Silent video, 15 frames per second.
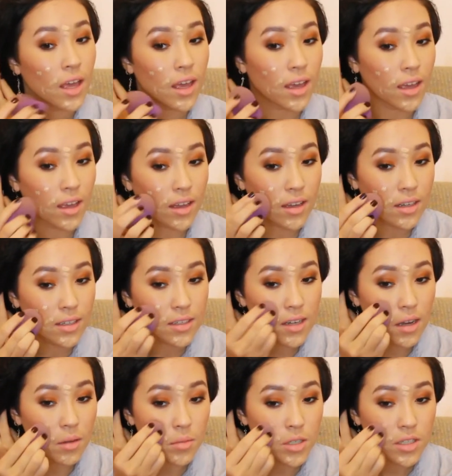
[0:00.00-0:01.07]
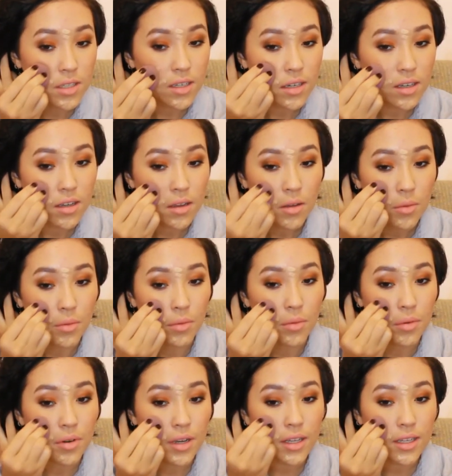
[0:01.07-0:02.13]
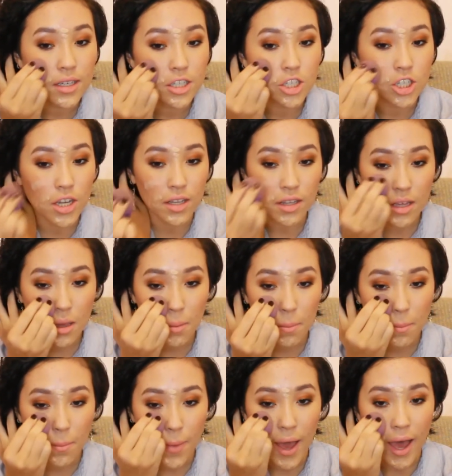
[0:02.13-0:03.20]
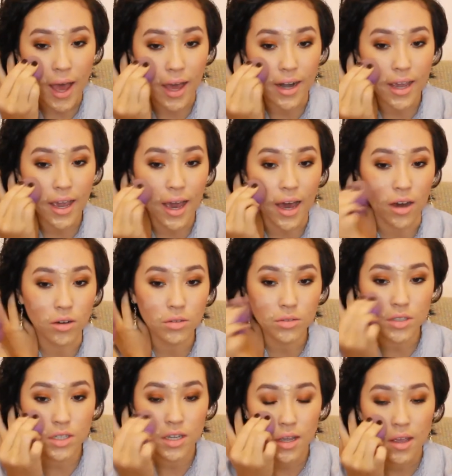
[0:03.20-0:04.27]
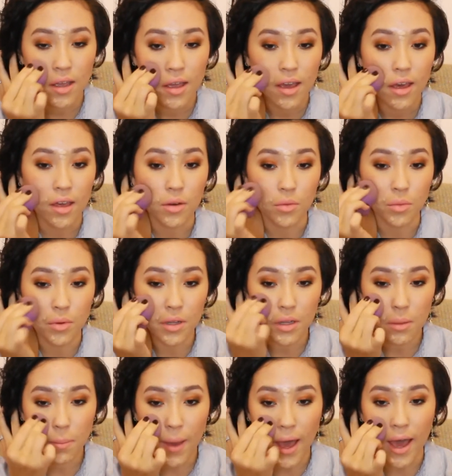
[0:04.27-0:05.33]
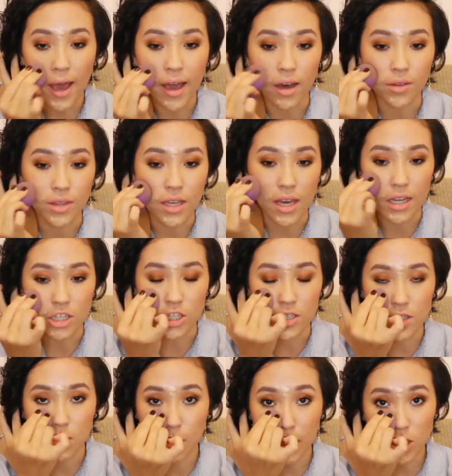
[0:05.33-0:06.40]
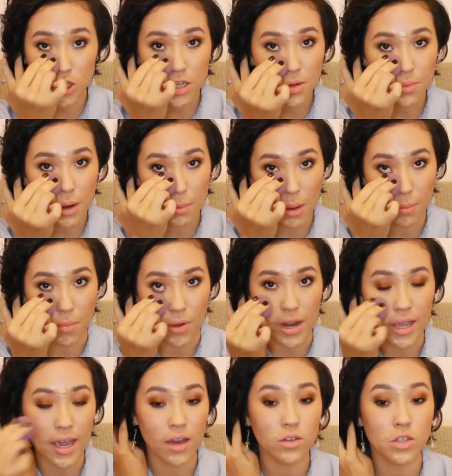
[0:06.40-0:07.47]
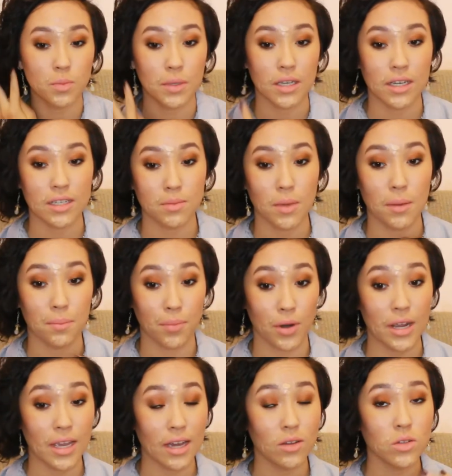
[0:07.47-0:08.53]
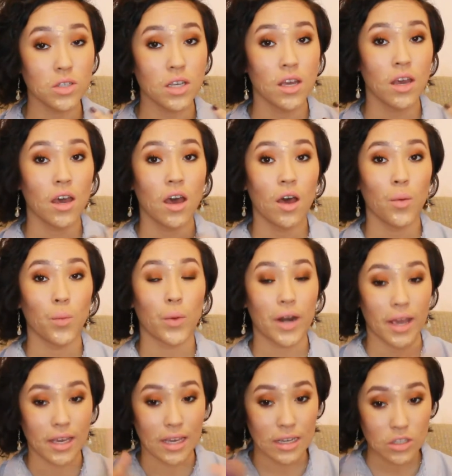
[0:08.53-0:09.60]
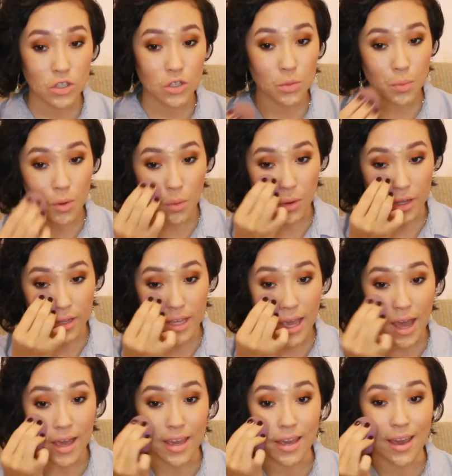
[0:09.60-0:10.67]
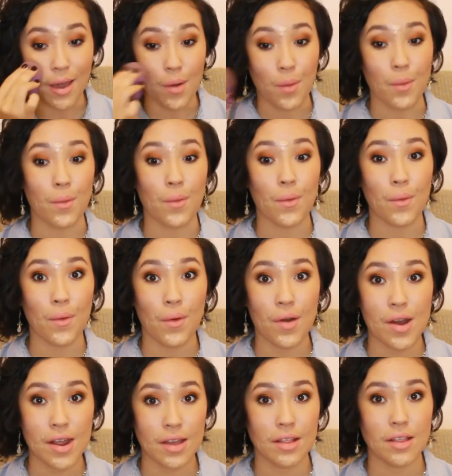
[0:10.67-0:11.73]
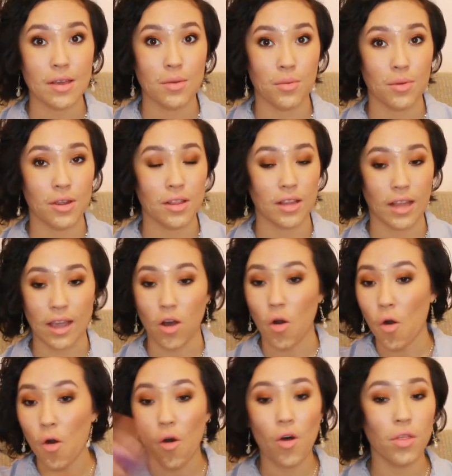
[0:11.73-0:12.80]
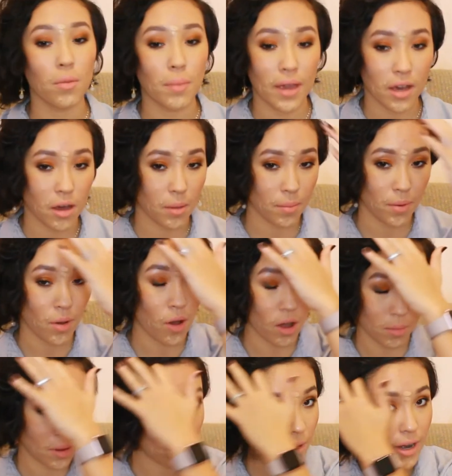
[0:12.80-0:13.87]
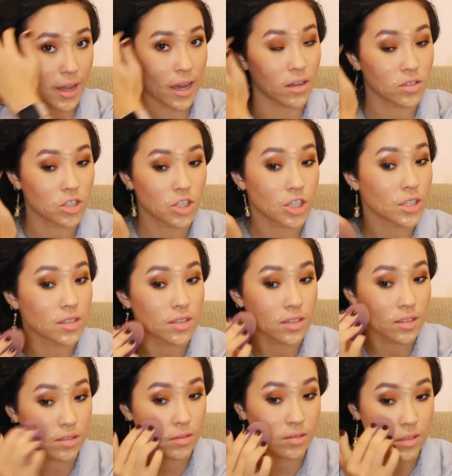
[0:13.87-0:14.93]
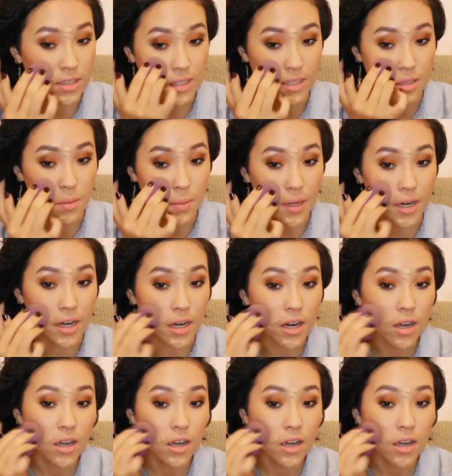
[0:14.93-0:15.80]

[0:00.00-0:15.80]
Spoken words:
and I'm just gonna really gently pat it out and really pat out the edges, especially around my breakouts, because my breakouts, when I get super oily, I get really like all the makeup on my breakouts just disappear.